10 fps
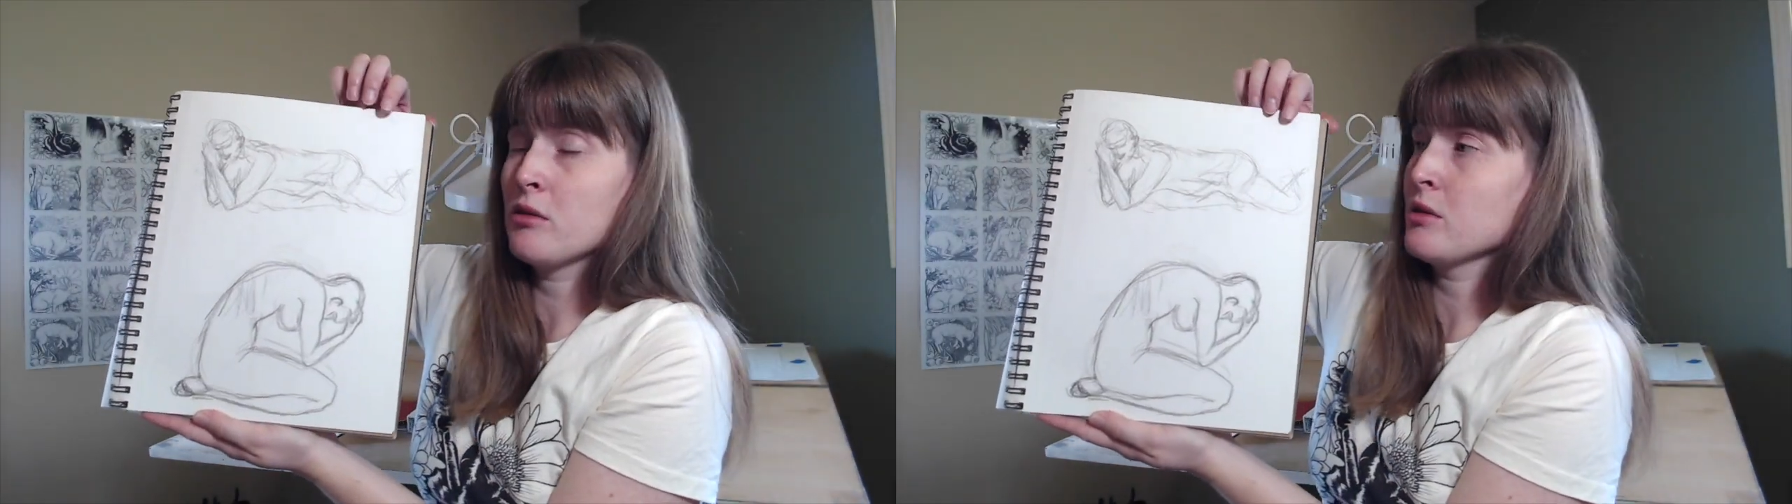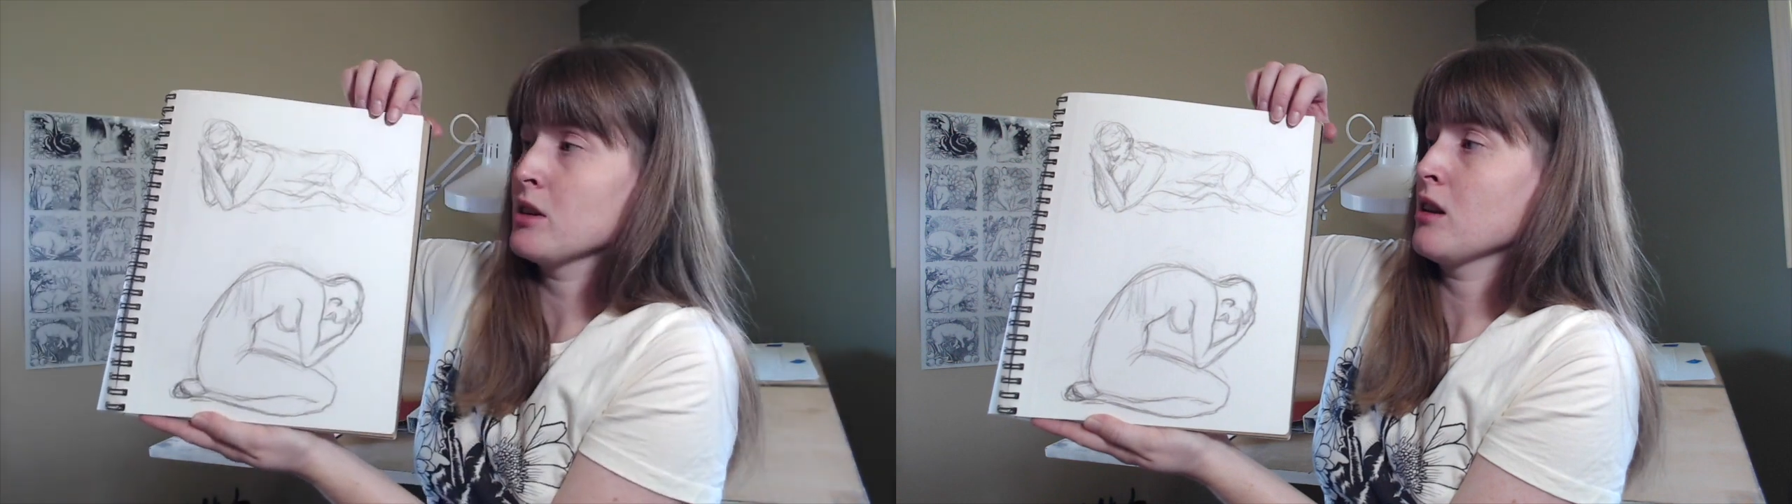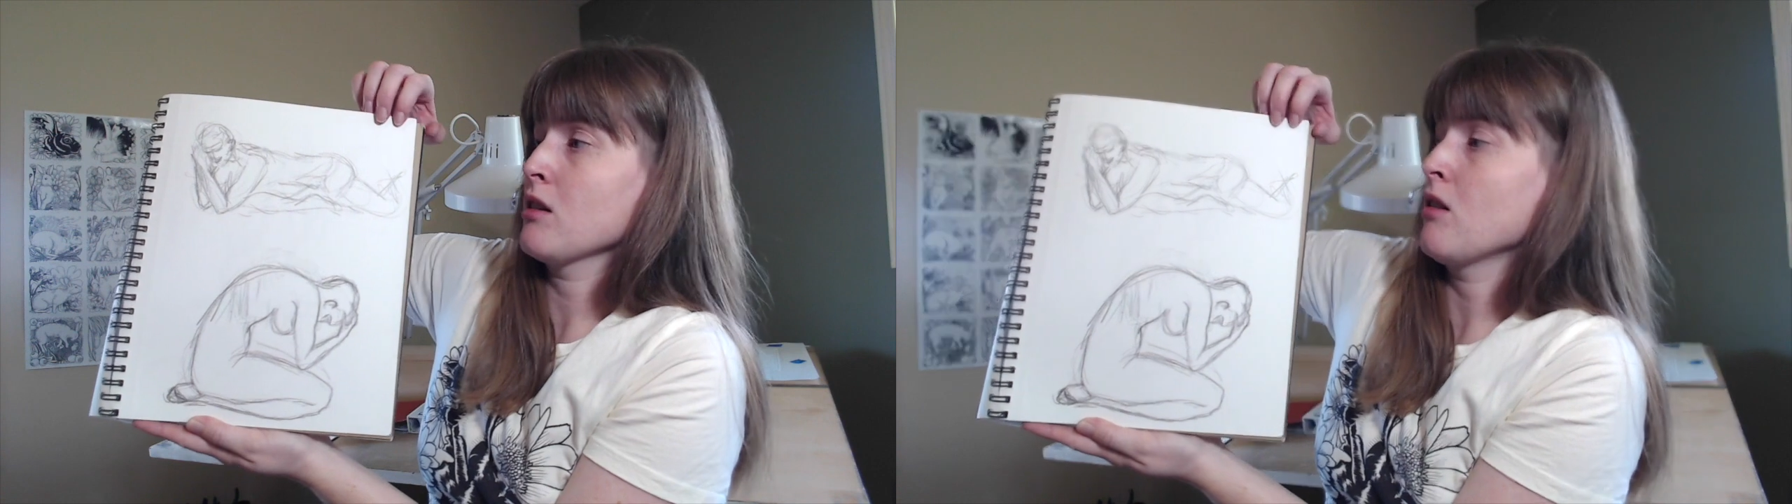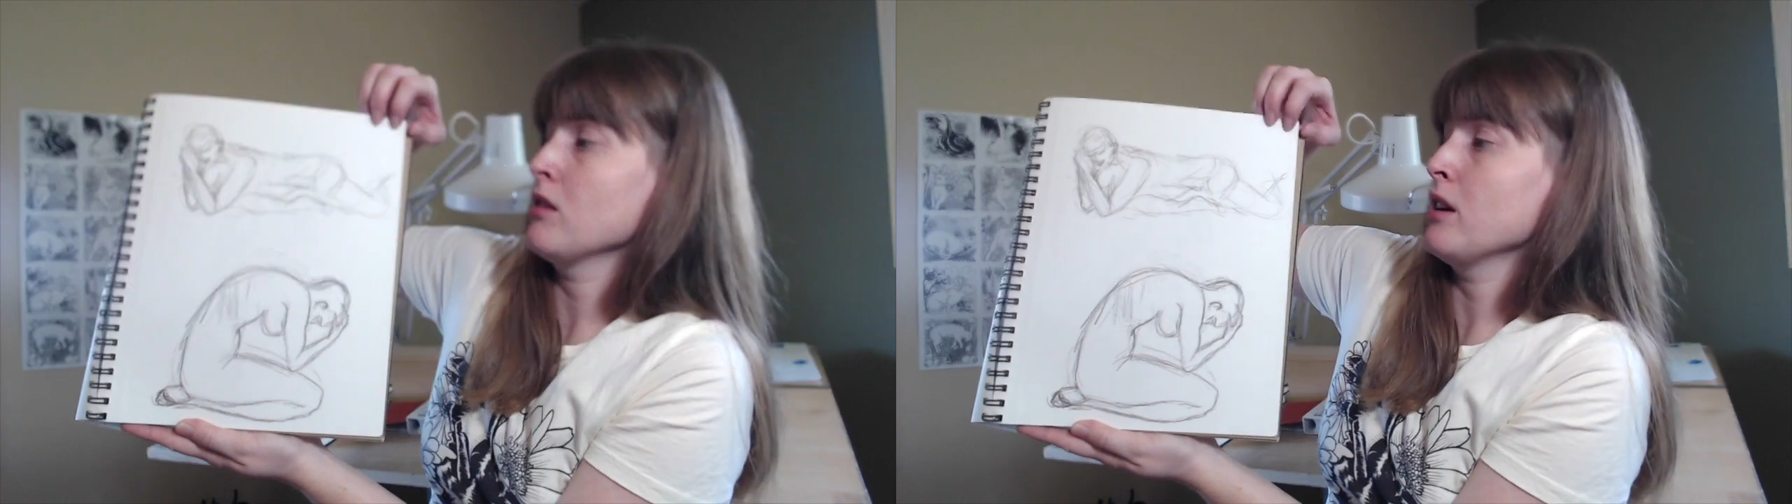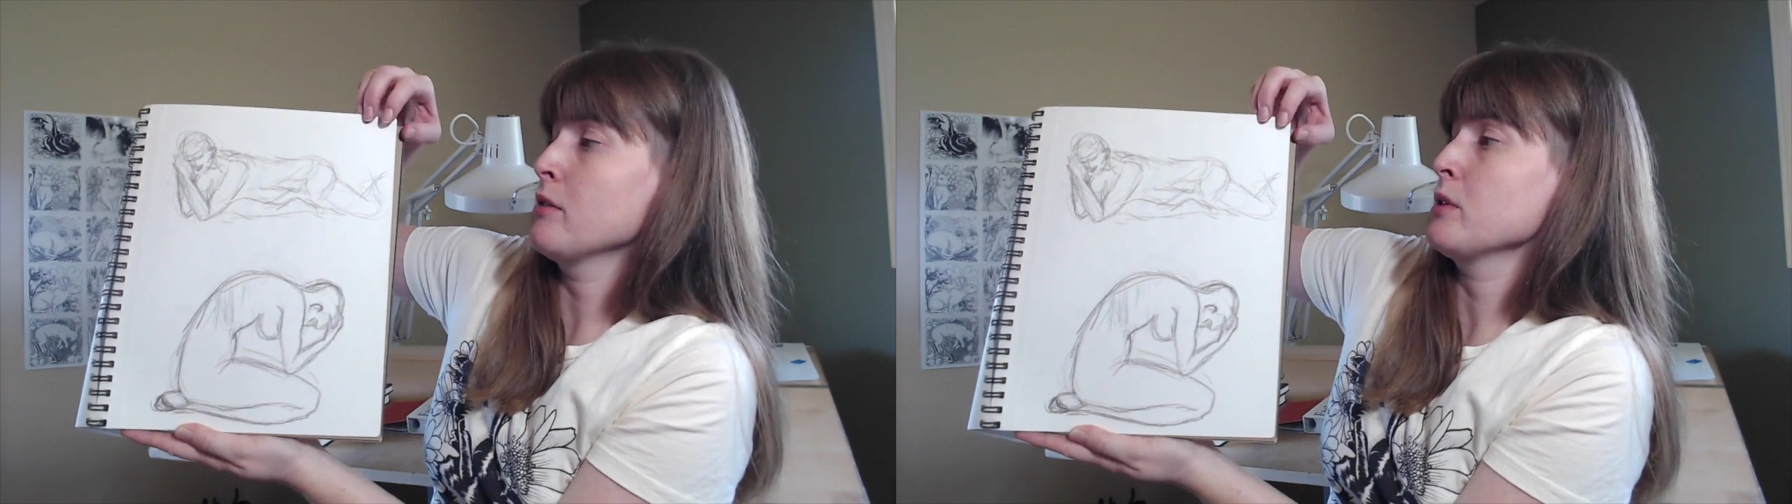using
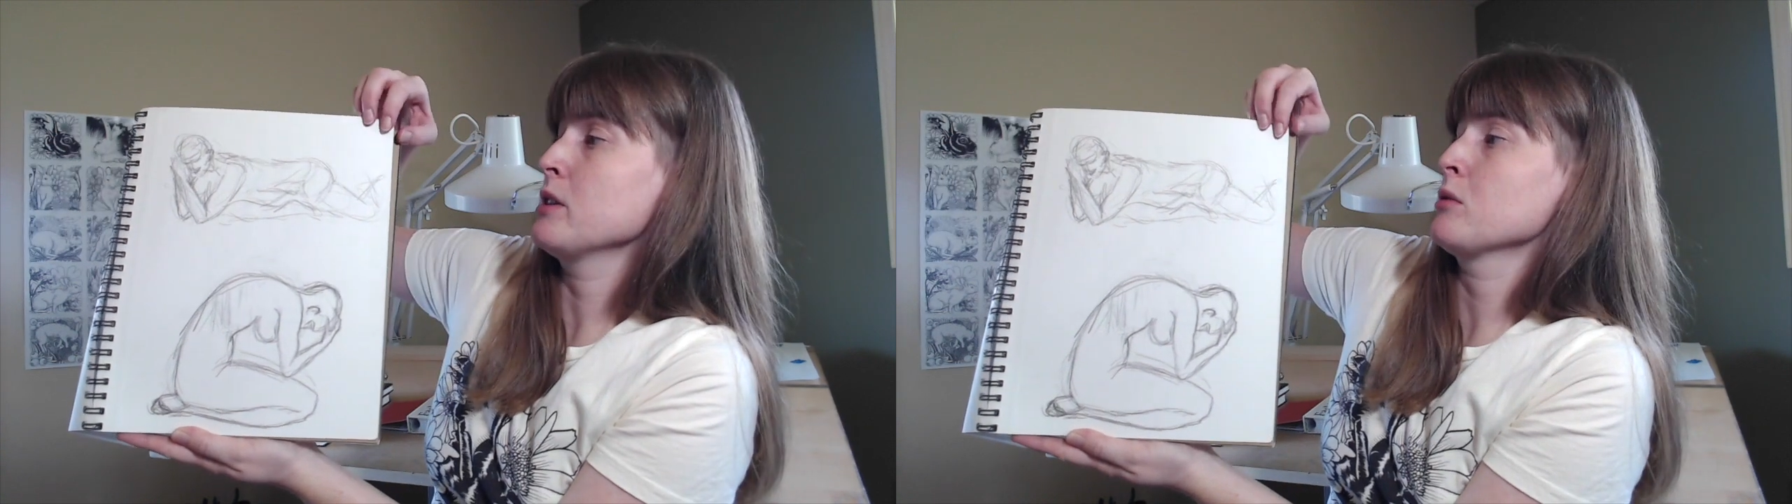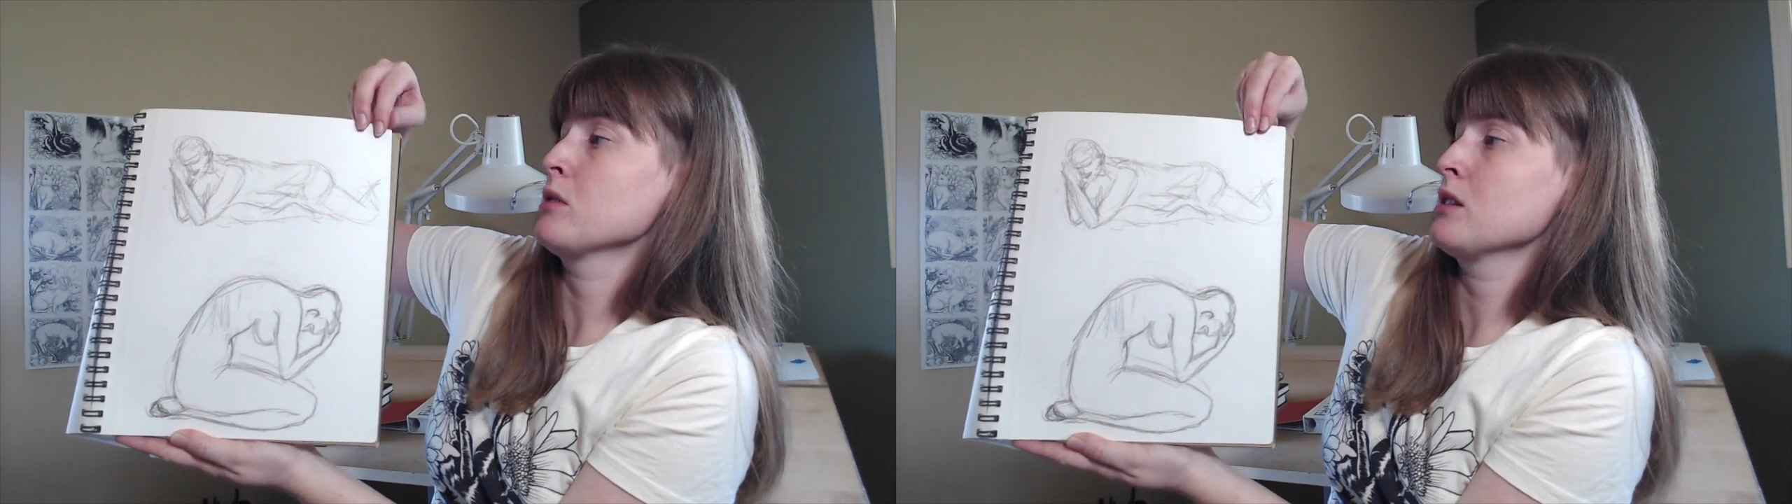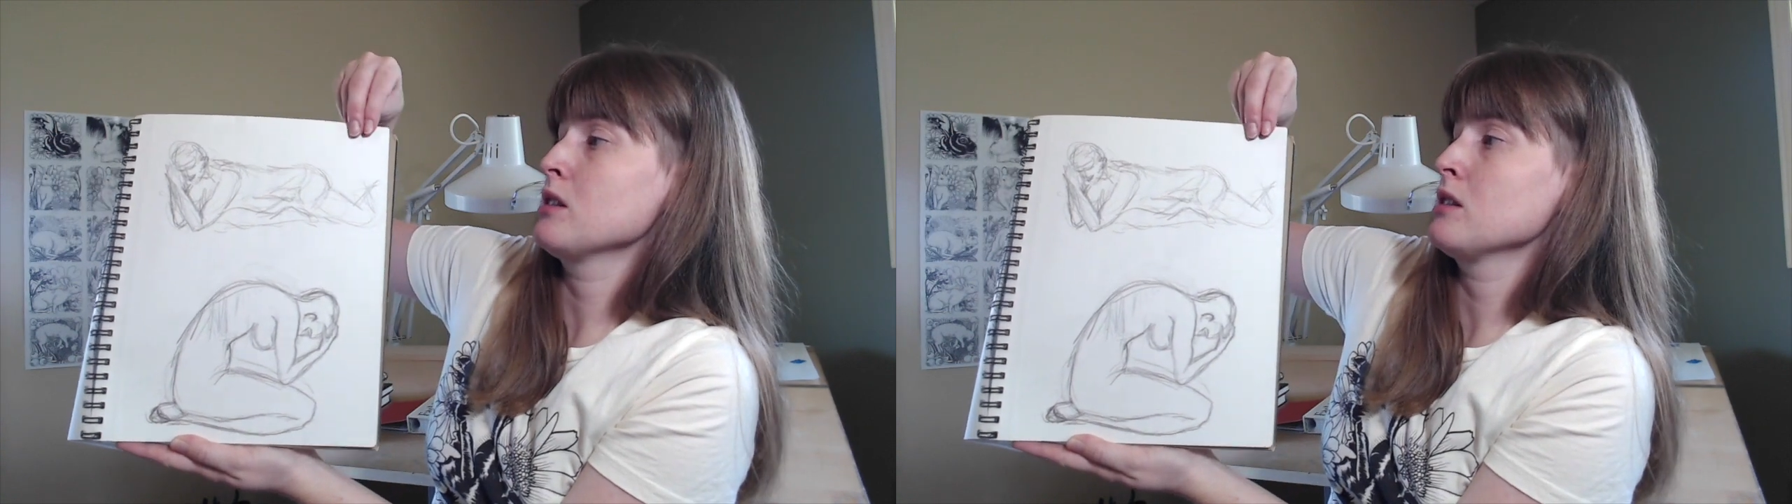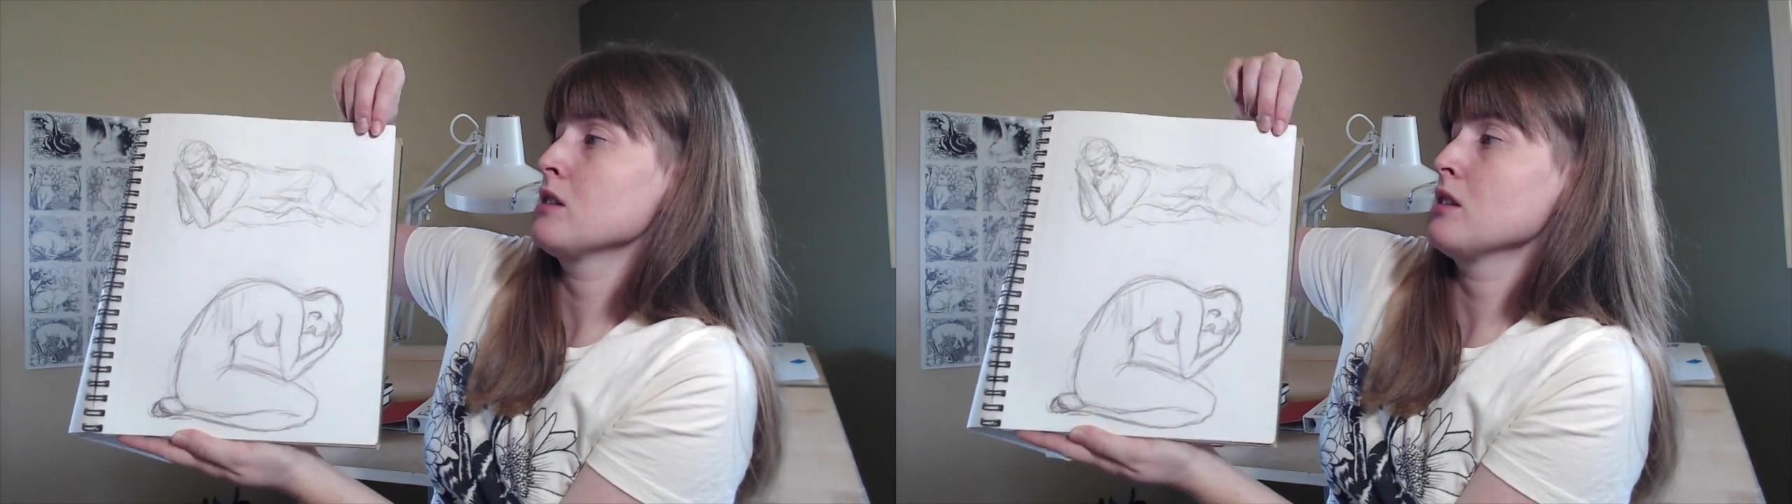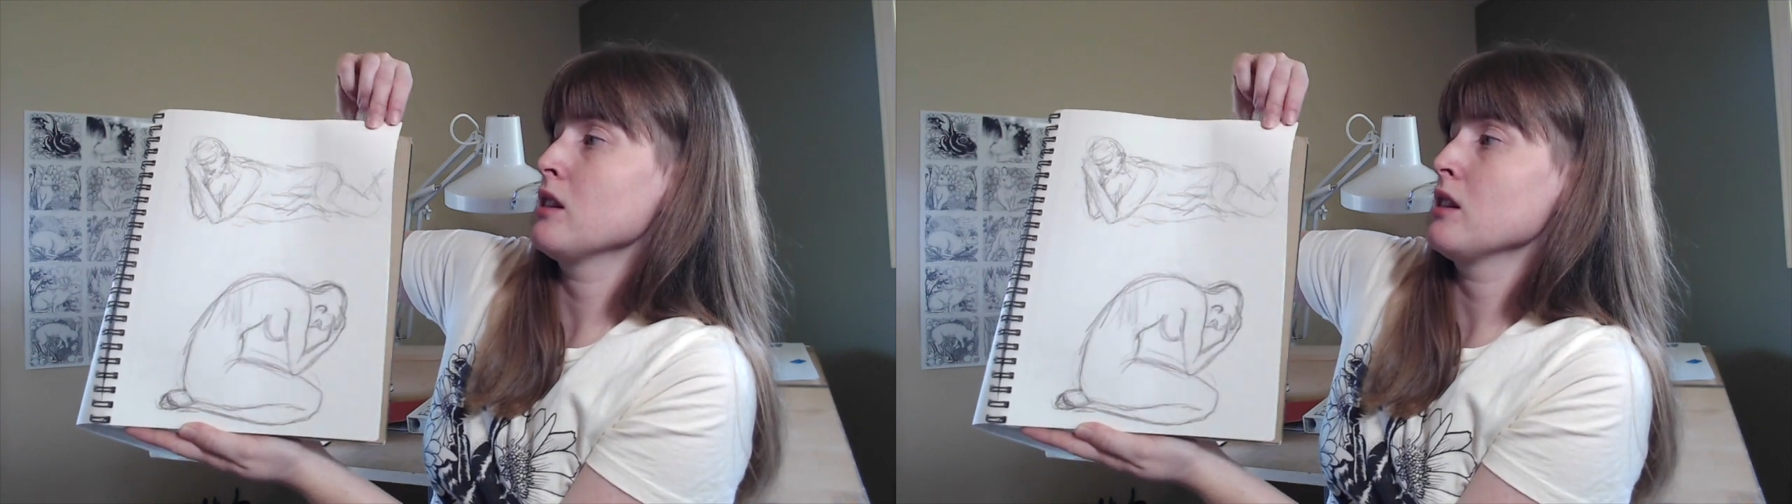online resources.